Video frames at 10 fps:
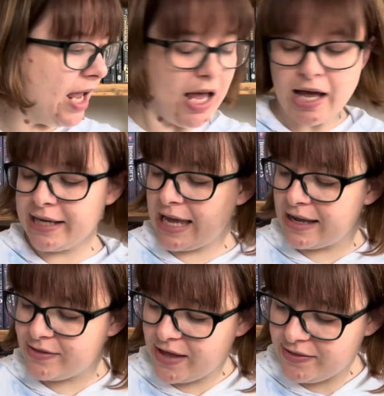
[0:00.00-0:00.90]

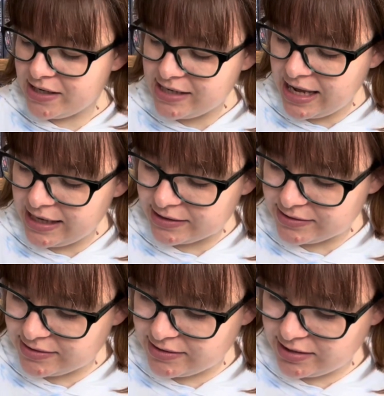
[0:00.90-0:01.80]
Okay, then the
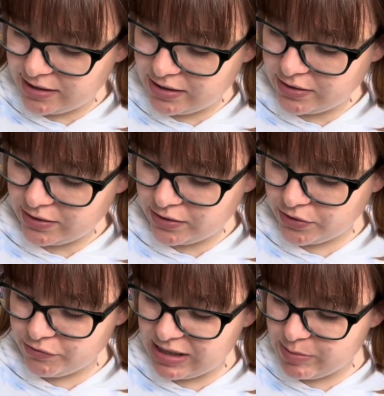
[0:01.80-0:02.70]
next
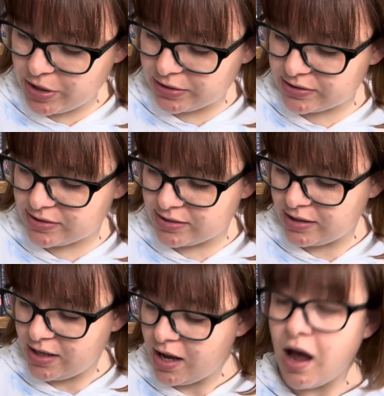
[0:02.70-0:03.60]
3 books
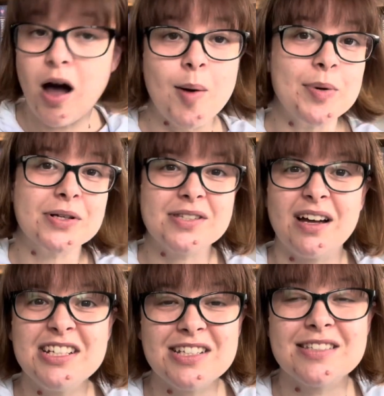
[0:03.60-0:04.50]
are books that
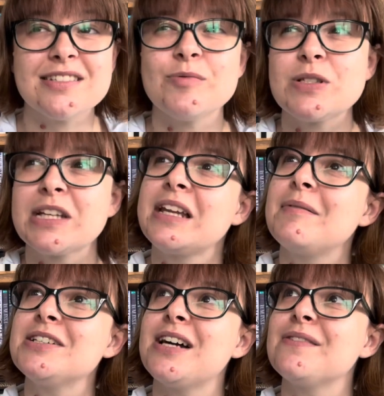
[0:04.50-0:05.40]
I just was looking at my
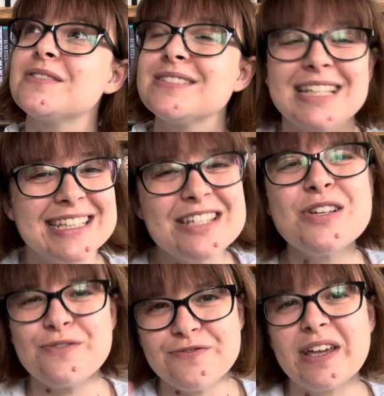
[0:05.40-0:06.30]
shelves and I was like, these
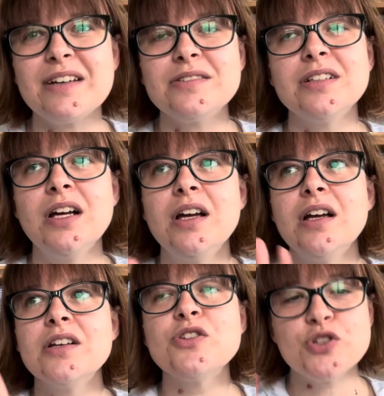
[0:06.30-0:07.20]
just feel
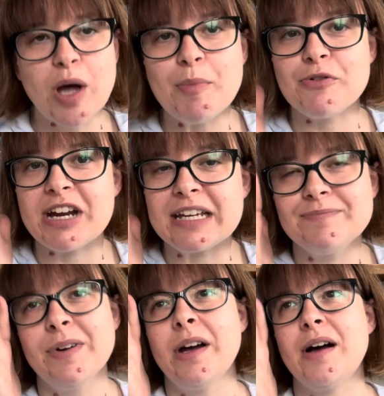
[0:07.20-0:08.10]
summery.
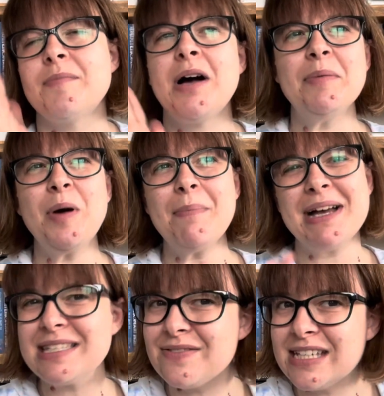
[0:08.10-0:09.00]
I'm not a
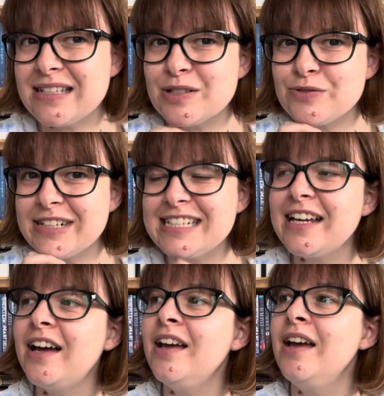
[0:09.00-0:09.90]
massive seasonal
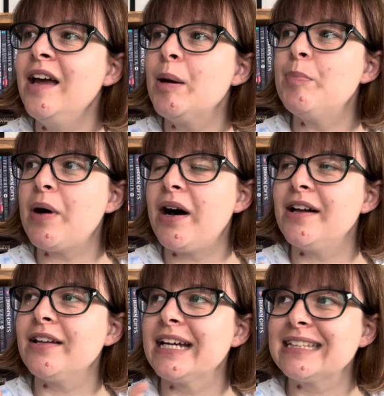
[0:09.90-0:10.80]
reader, but
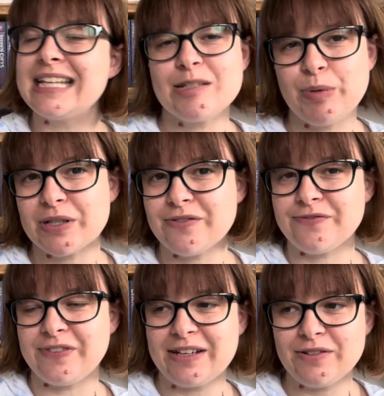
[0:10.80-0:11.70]
like these books
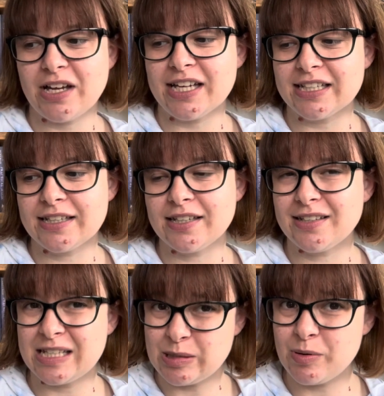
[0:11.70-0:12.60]
feel like
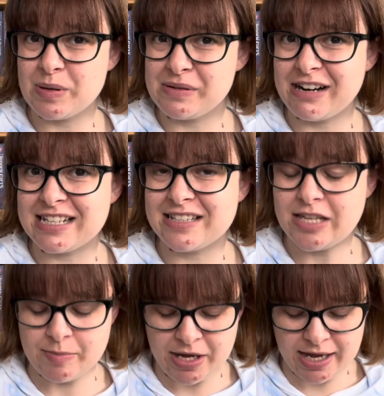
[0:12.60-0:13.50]
they should probably be read in the
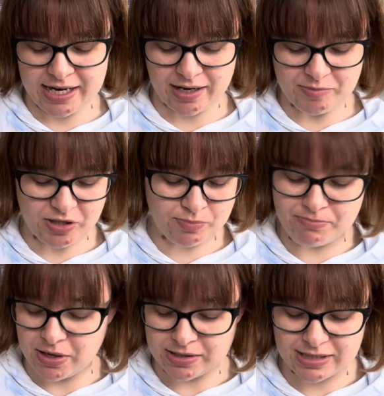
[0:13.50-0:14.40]
summer, and I'm just
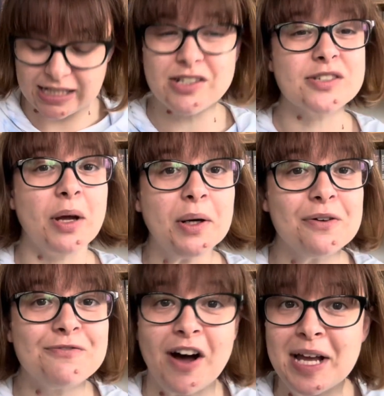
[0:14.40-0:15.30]
mostly just going
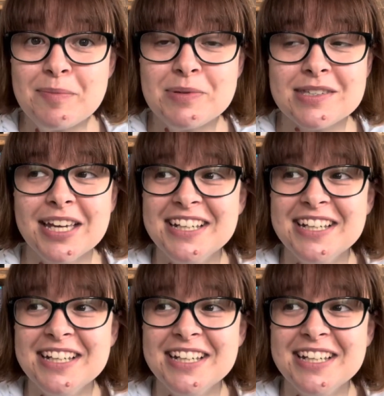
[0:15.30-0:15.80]
off vibes